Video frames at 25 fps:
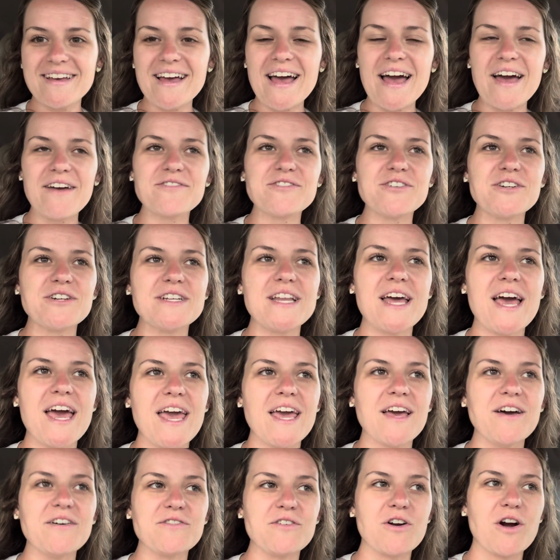After a
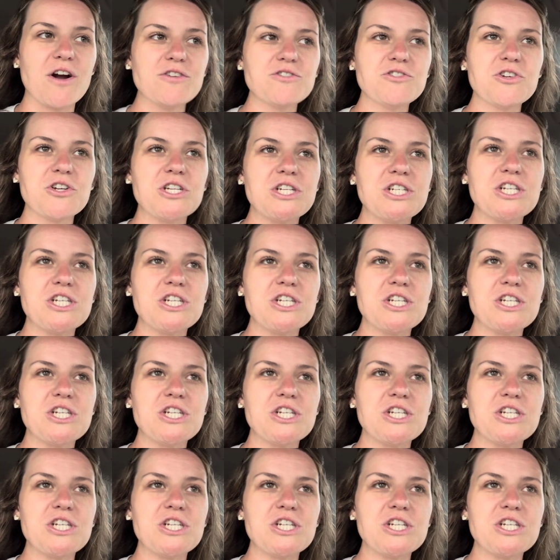day of grocery